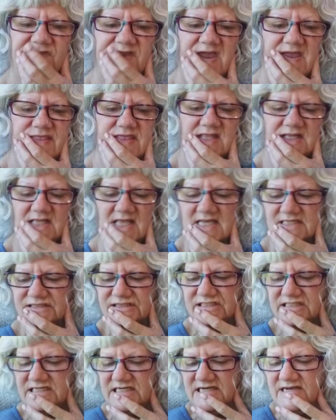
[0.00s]
and then
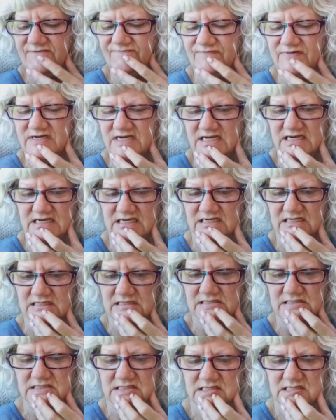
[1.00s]
last
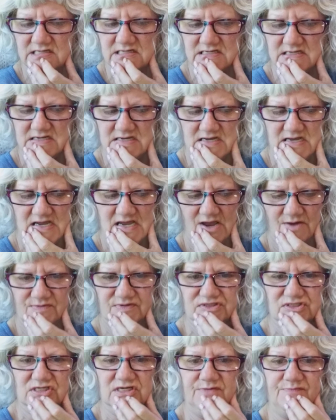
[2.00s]
evening, I
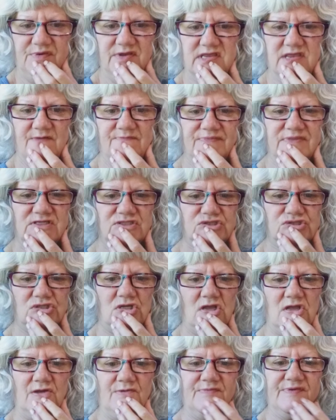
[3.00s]
was going to pick up the
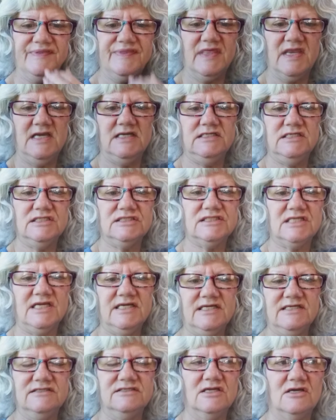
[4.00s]
shawl, but then I
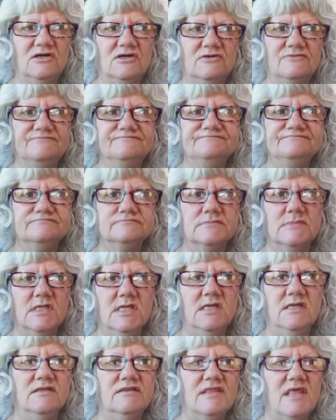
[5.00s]
decided, no,
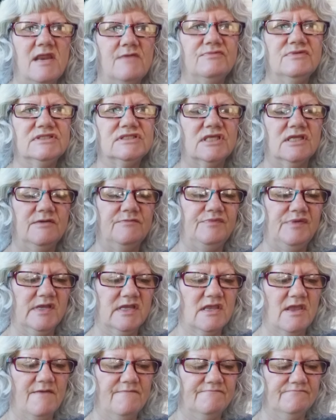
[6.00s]
then I was going to
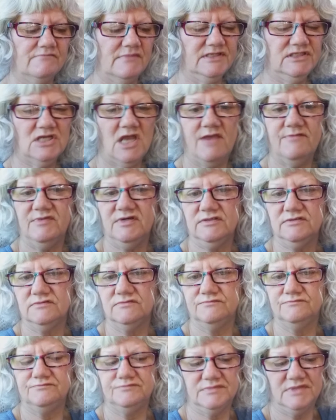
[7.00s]
pick up my diamond,
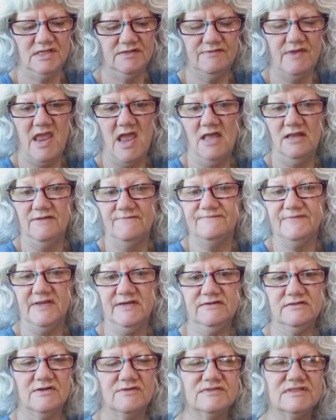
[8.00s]
the
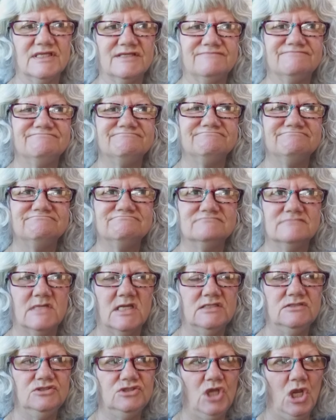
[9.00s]
elephant. I was like, mm,
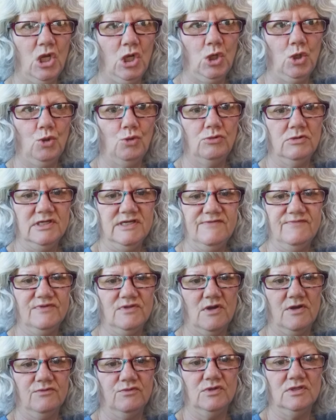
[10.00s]
no, even
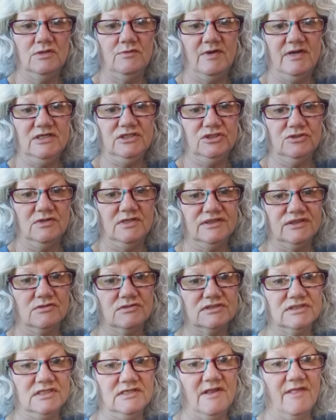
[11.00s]
though I really want to do it,
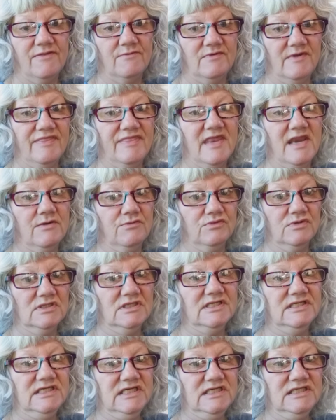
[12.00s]
there's another one that I
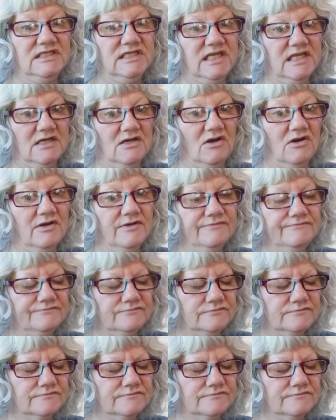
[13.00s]
really need to get on,